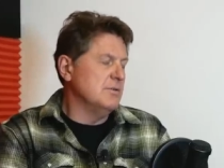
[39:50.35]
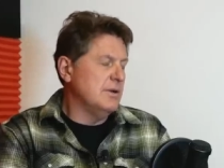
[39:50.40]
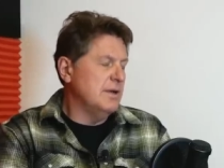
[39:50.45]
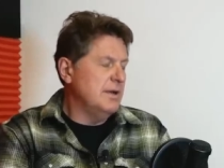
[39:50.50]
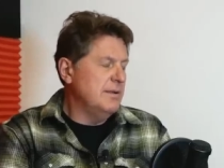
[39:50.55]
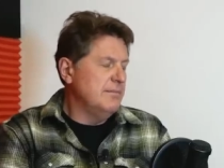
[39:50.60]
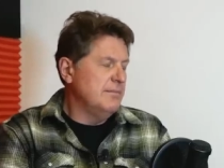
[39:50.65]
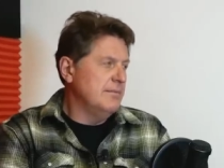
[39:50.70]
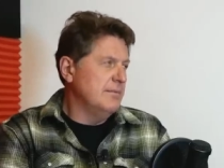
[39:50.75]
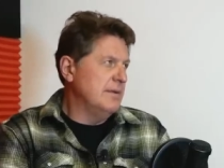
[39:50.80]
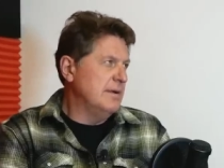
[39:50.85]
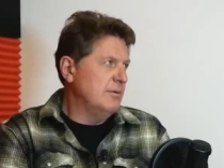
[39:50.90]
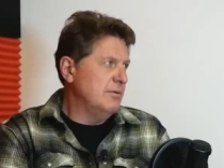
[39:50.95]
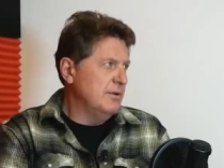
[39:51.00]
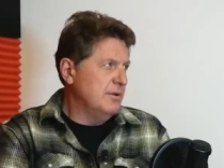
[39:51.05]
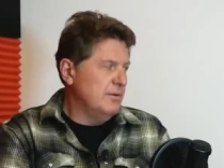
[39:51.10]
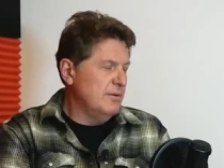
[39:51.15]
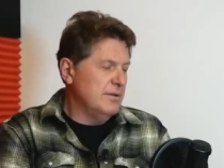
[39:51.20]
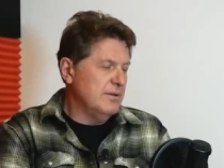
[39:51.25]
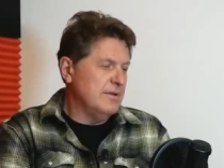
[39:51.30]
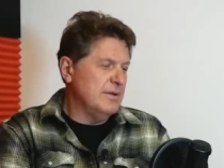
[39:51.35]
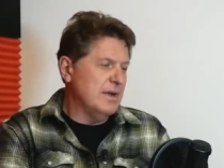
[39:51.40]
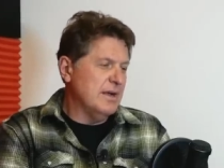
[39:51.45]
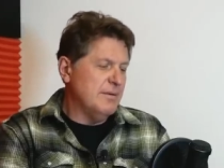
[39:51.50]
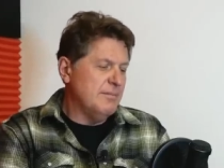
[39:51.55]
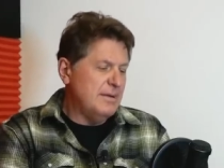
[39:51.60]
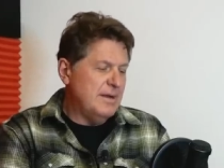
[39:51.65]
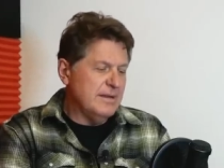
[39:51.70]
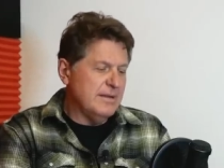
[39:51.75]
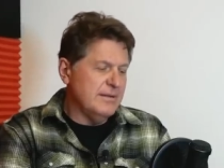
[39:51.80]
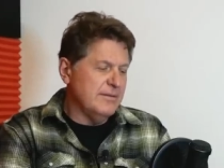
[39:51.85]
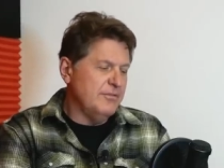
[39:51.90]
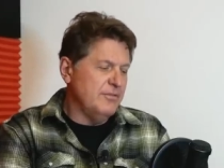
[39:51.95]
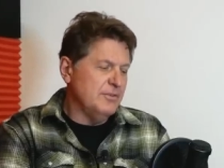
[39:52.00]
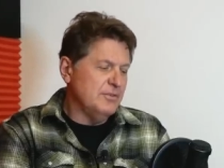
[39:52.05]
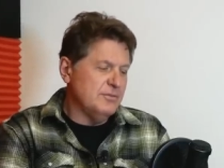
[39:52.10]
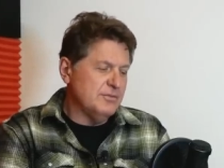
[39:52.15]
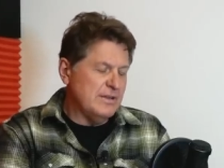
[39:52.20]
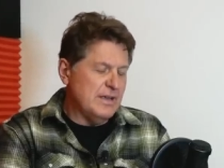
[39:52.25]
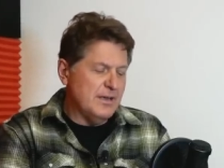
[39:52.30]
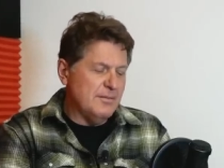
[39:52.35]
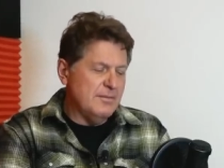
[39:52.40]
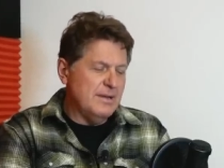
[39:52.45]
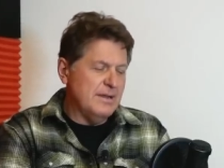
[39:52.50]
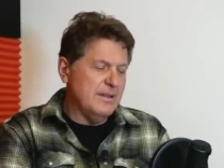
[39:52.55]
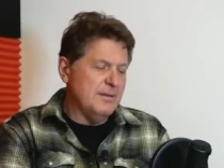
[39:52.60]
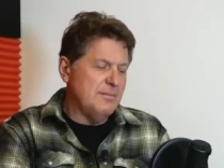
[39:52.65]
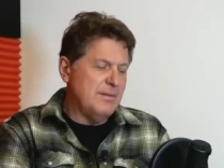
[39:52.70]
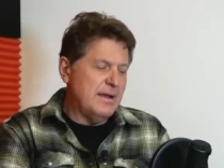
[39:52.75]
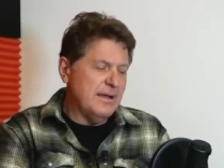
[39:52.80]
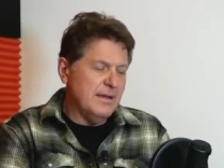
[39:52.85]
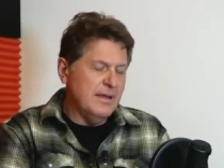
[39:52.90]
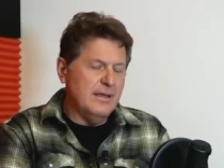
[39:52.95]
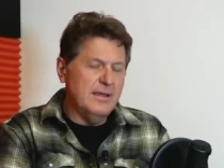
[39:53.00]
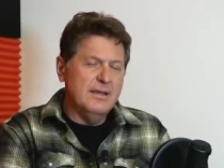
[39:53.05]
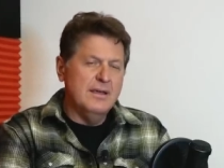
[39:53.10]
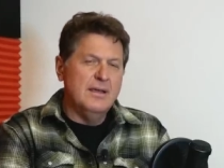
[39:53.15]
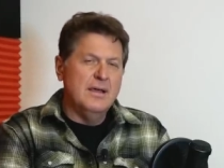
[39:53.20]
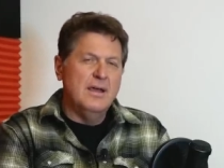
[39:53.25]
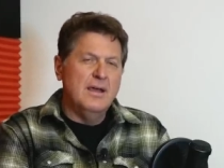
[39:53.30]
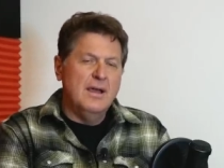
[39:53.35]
Okay, please we'll talk about first. We'll talk about the Mach-E.